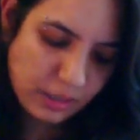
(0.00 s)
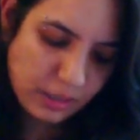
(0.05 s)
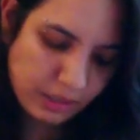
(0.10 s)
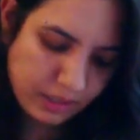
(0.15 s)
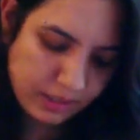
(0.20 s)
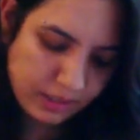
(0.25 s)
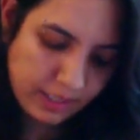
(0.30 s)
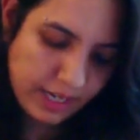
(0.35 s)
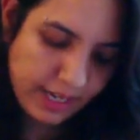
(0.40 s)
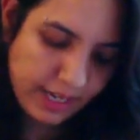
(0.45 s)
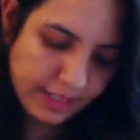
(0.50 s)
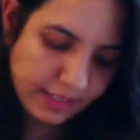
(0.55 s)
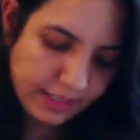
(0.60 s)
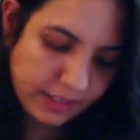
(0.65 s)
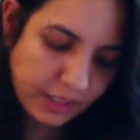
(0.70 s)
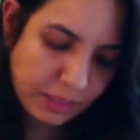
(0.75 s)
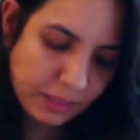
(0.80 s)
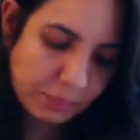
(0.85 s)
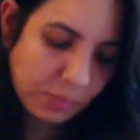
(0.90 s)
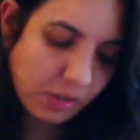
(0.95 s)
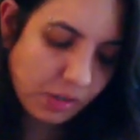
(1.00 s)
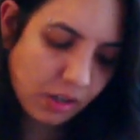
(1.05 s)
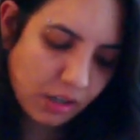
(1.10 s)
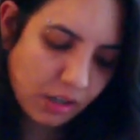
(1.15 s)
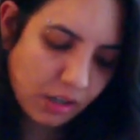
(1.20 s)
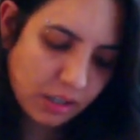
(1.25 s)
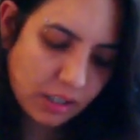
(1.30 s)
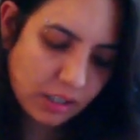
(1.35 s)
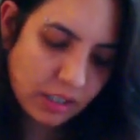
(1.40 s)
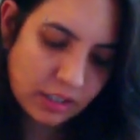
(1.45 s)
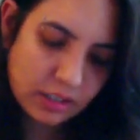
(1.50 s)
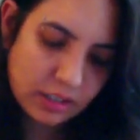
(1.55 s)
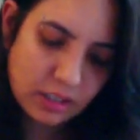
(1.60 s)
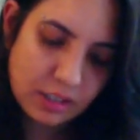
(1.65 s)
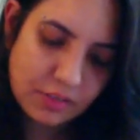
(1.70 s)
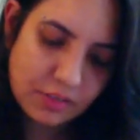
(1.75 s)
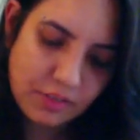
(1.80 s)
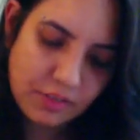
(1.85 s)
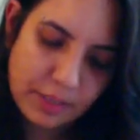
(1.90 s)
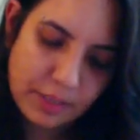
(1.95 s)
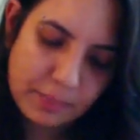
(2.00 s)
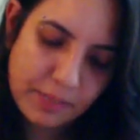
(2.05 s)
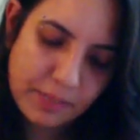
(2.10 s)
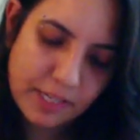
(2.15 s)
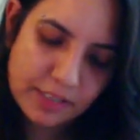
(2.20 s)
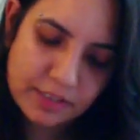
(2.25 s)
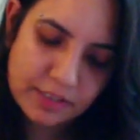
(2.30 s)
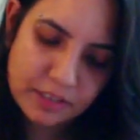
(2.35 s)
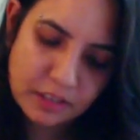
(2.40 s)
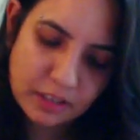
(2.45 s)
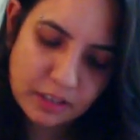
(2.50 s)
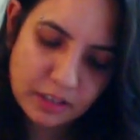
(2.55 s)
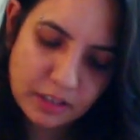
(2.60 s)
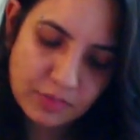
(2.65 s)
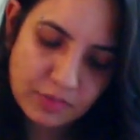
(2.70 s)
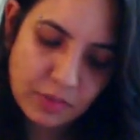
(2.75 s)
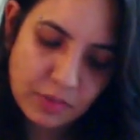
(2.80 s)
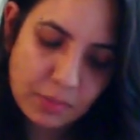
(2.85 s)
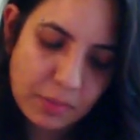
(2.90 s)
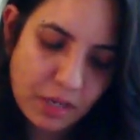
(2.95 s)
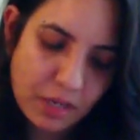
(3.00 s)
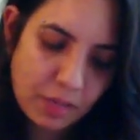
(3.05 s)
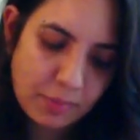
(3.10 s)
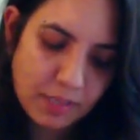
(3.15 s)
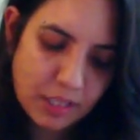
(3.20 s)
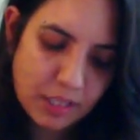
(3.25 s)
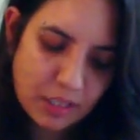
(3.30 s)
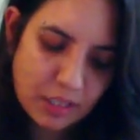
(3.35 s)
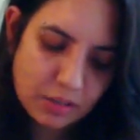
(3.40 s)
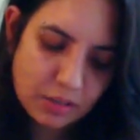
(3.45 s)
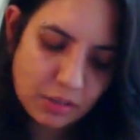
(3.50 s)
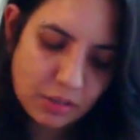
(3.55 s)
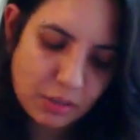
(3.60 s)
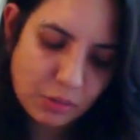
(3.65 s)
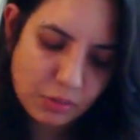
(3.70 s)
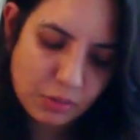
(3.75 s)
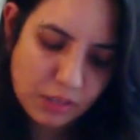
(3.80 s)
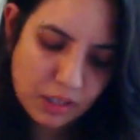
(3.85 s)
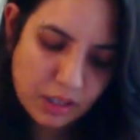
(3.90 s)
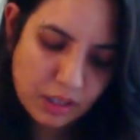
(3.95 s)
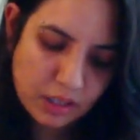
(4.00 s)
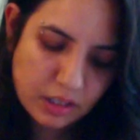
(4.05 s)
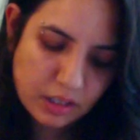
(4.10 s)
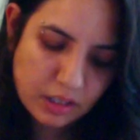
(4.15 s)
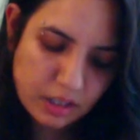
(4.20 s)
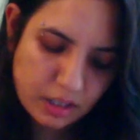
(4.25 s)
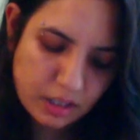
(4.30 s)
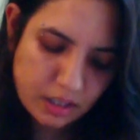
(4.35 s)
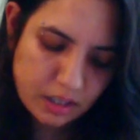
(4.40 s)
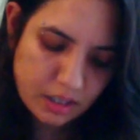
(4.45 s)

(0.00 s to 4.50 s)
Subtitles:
is there anything blocking the divine masculine from coming into union?